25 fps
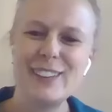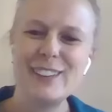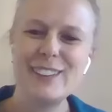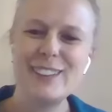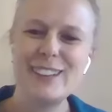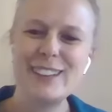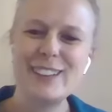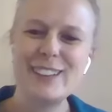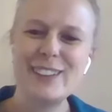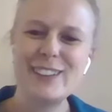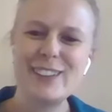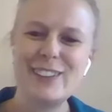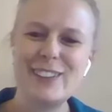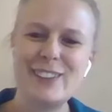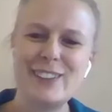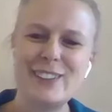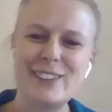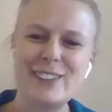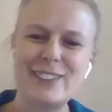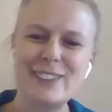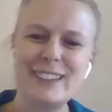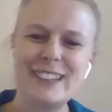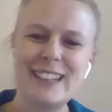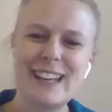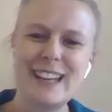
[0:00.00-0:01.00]
you,
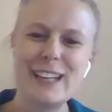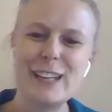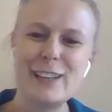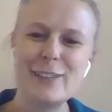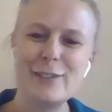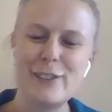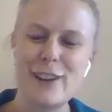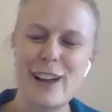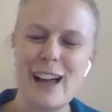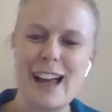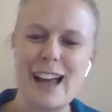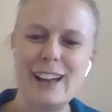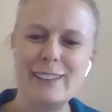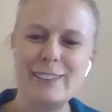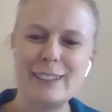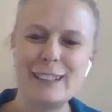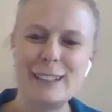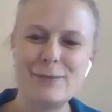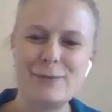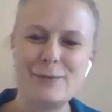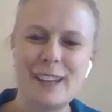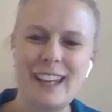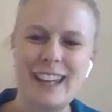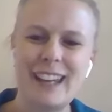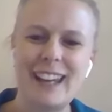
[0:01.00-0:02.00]
Nicole. Thank you for having
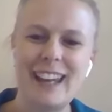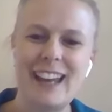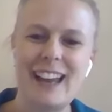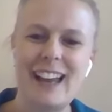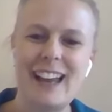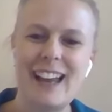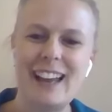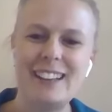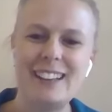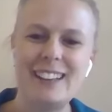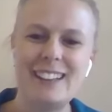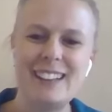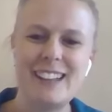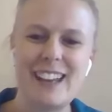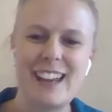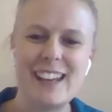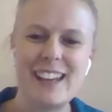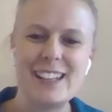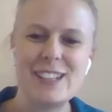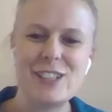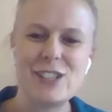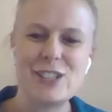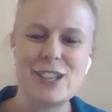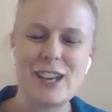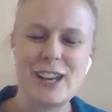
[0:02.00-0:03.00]
me. And yeah,
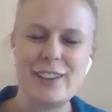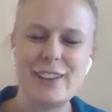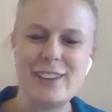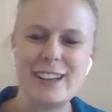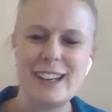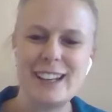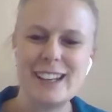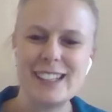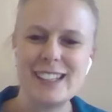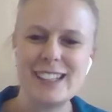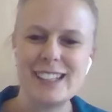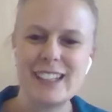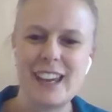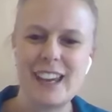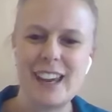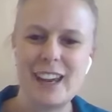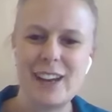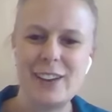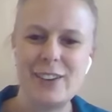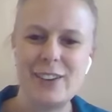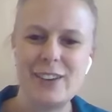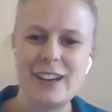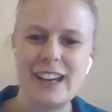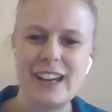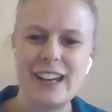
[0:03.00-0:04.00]
sharing is
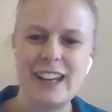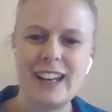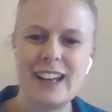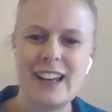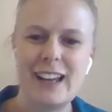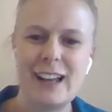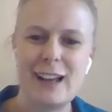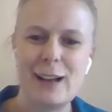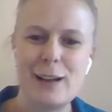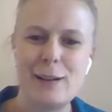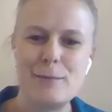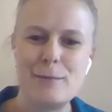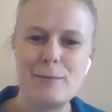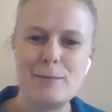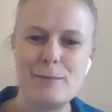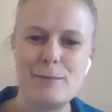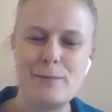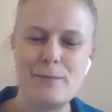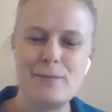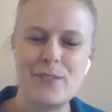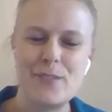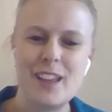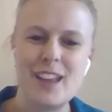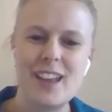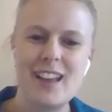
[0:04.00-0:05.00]
caring.
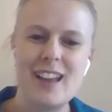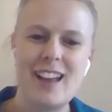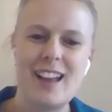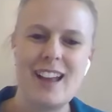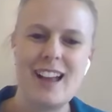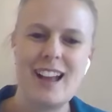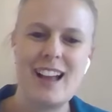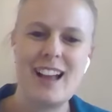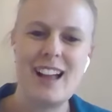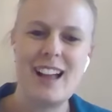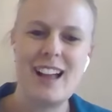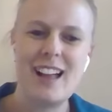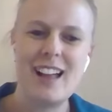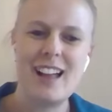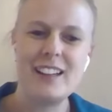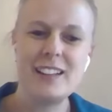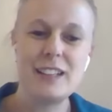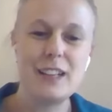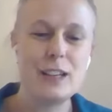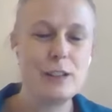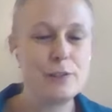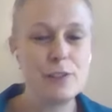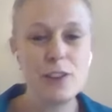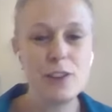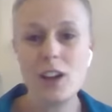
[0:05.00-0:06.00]
And
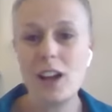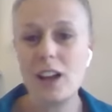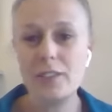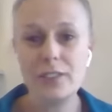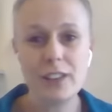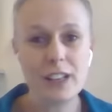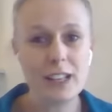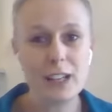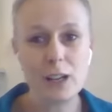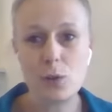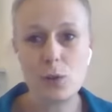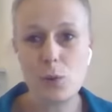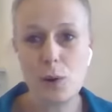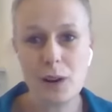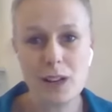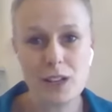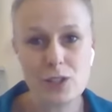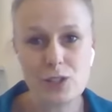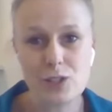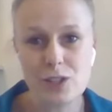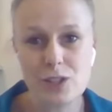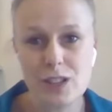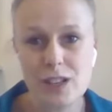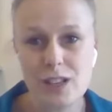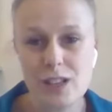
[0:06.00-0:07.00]
if you have any
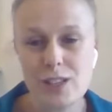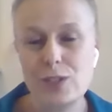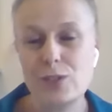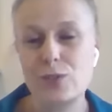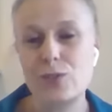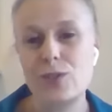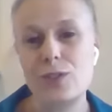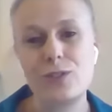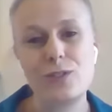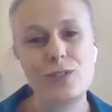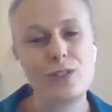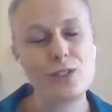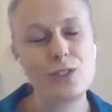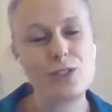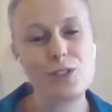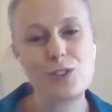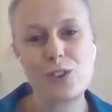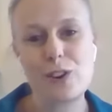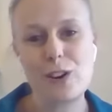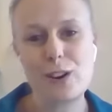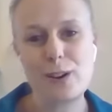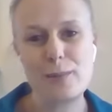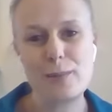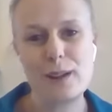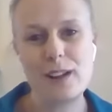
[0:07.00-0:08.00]
questions or you're not
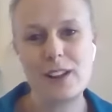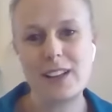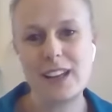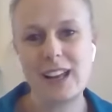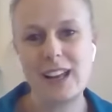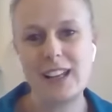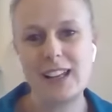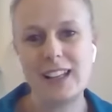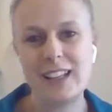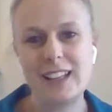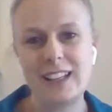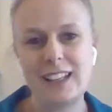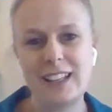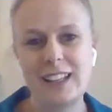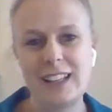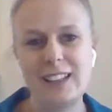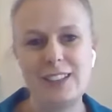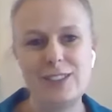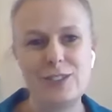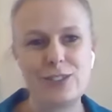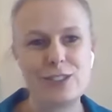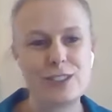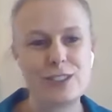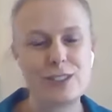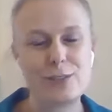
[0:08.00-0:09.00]
sure about anything,
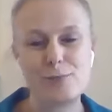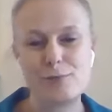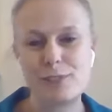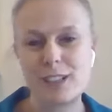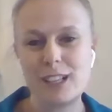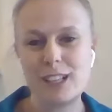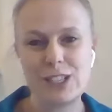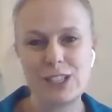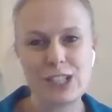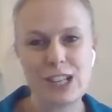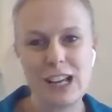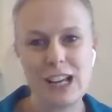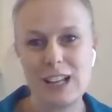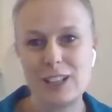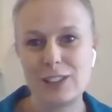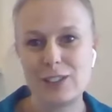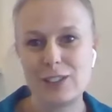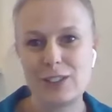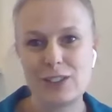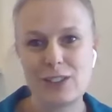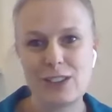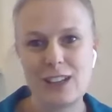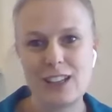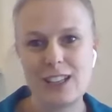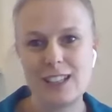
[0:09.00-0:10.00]
just reach out
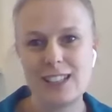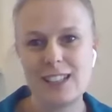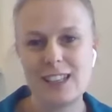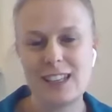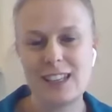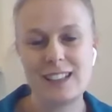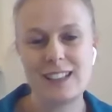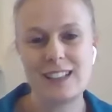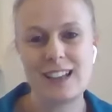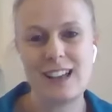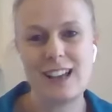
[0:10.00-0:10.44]
to us at